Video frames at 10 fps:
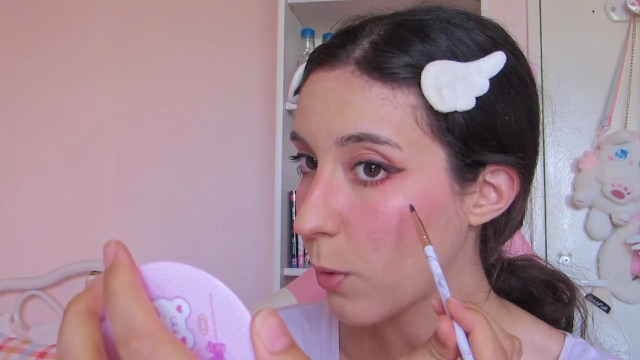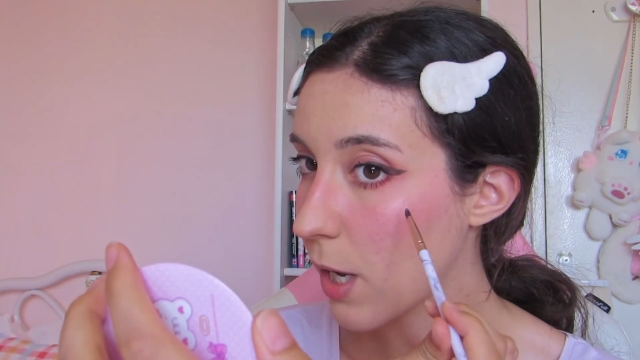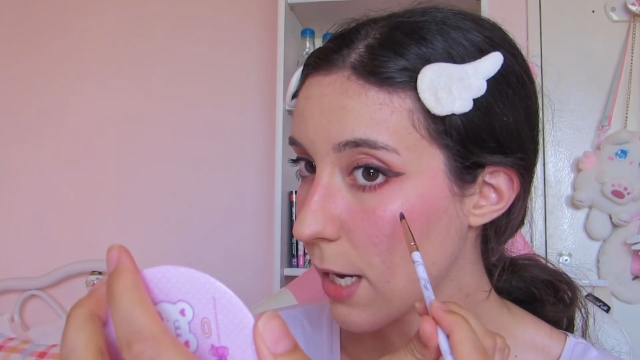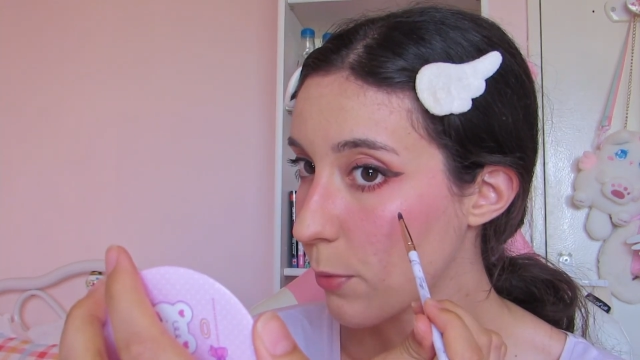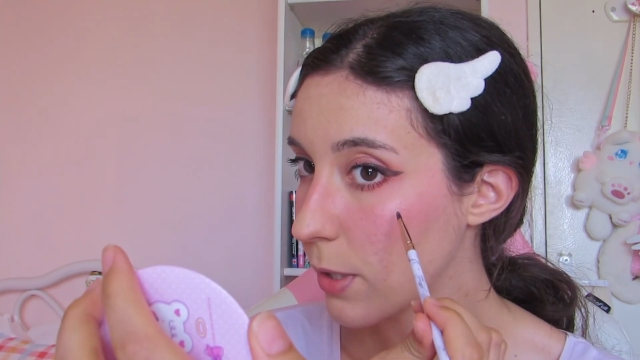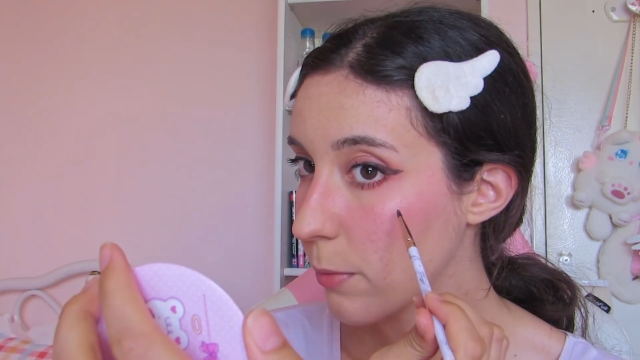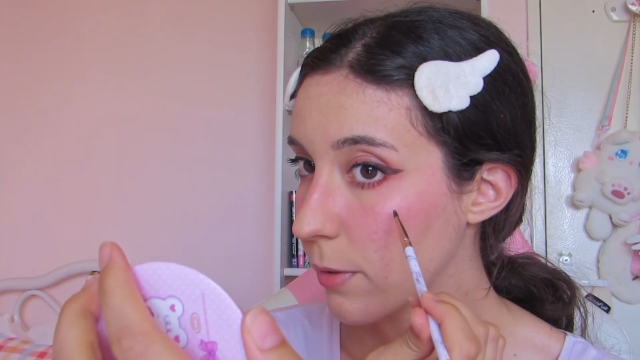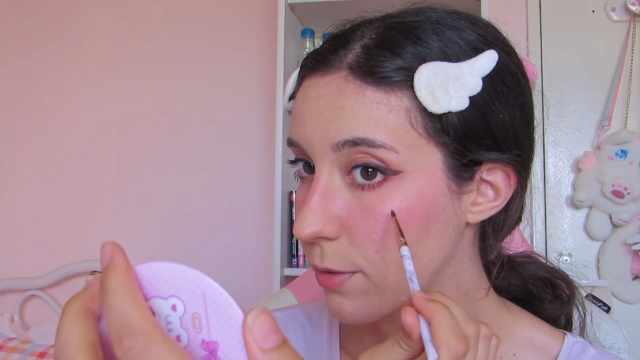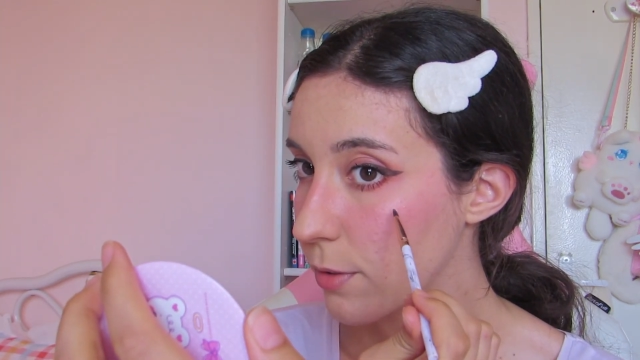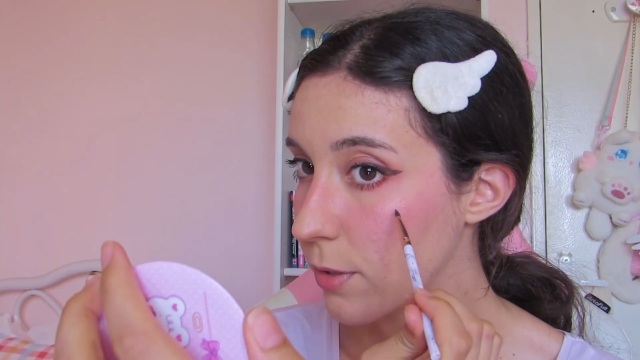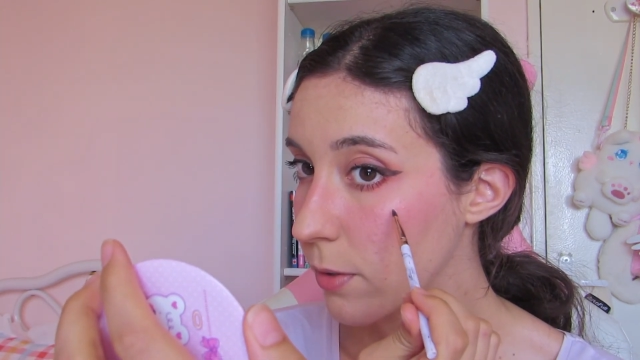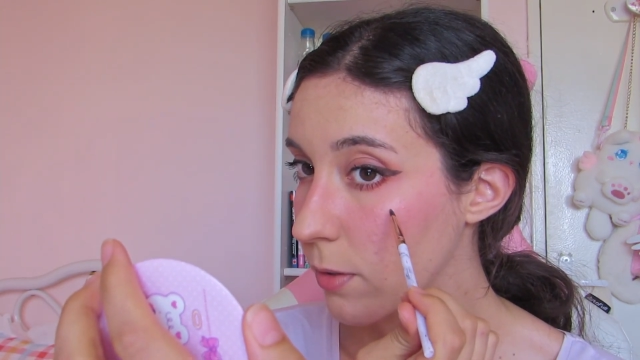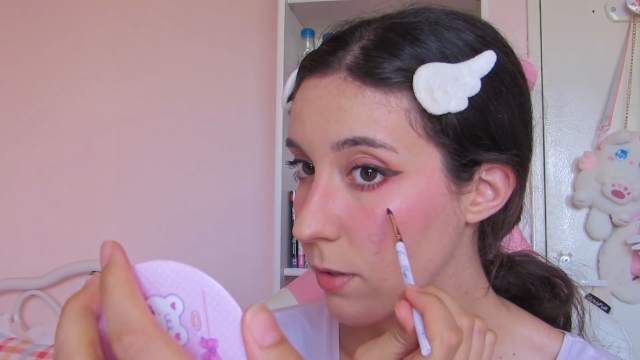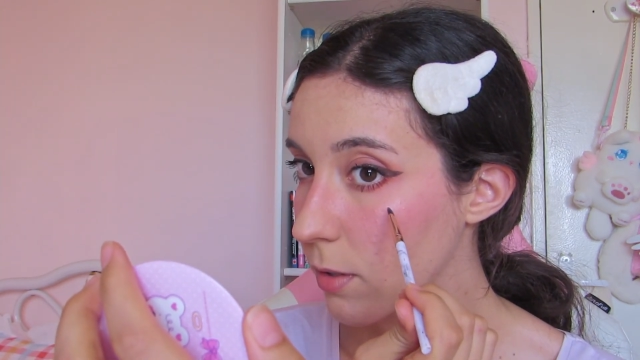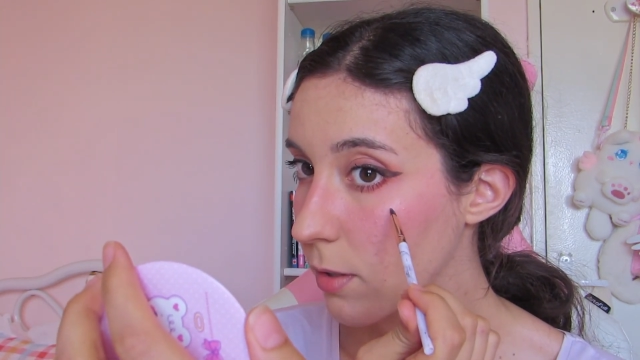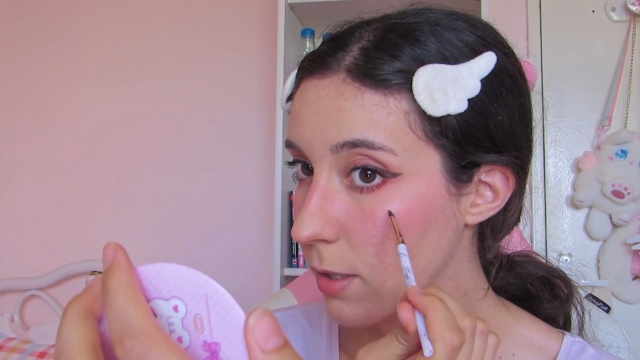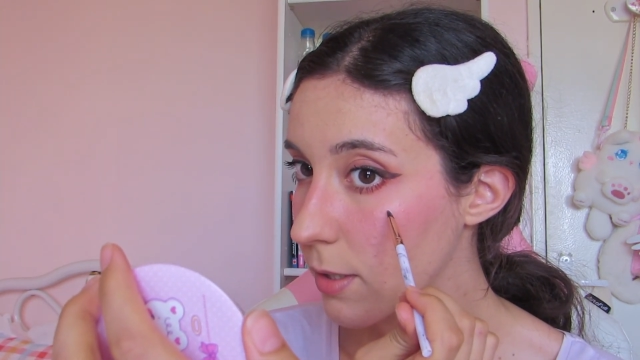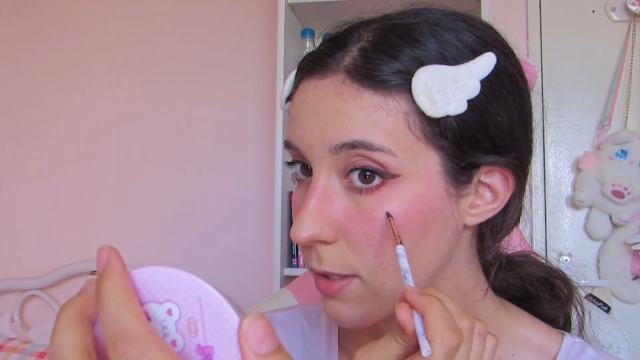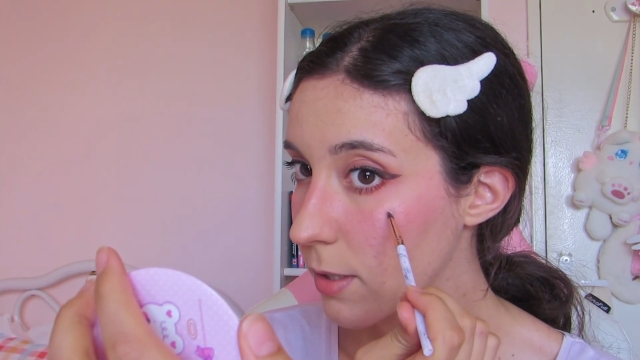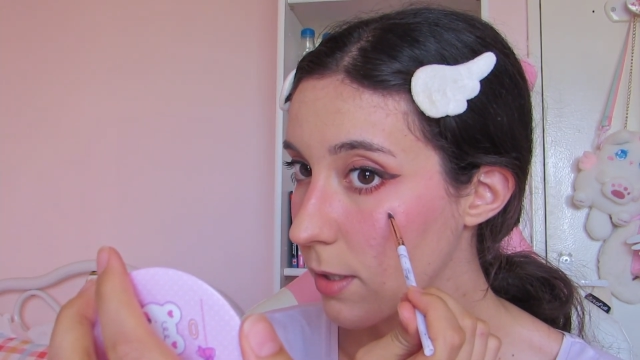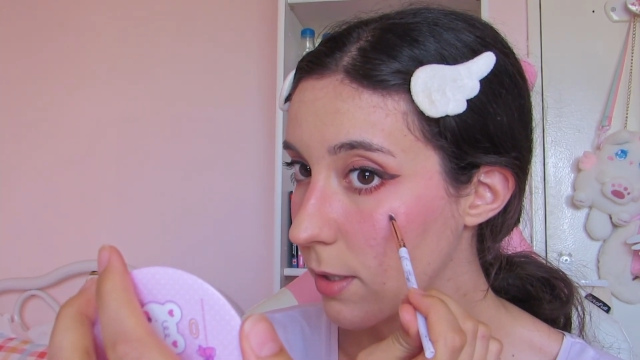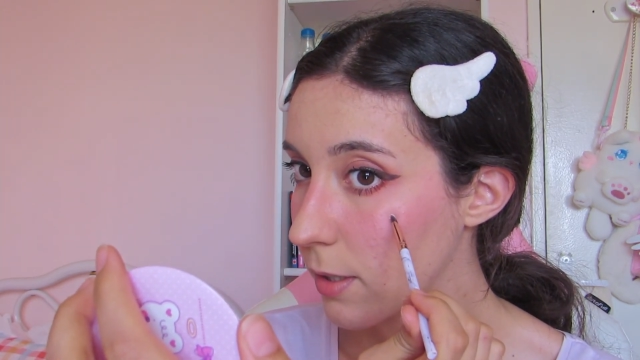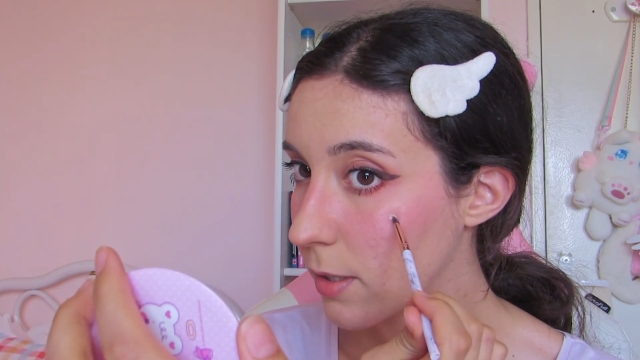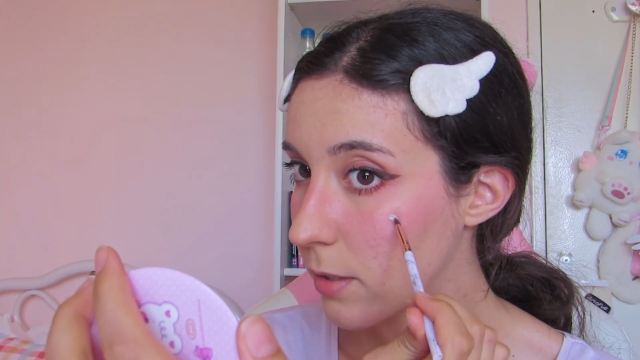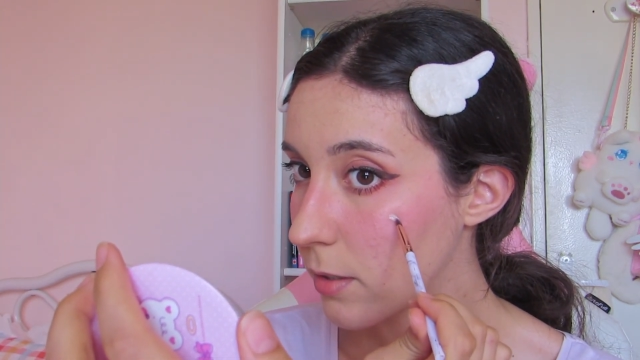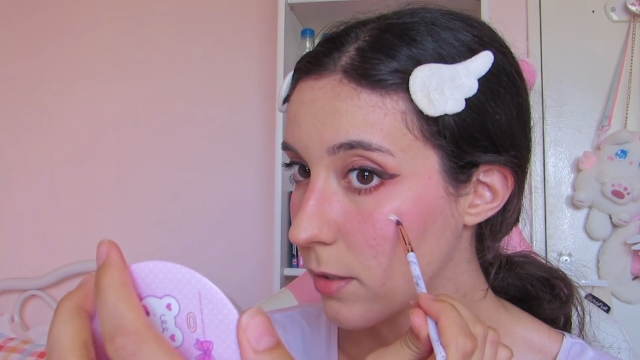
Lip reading: I really want to do this here.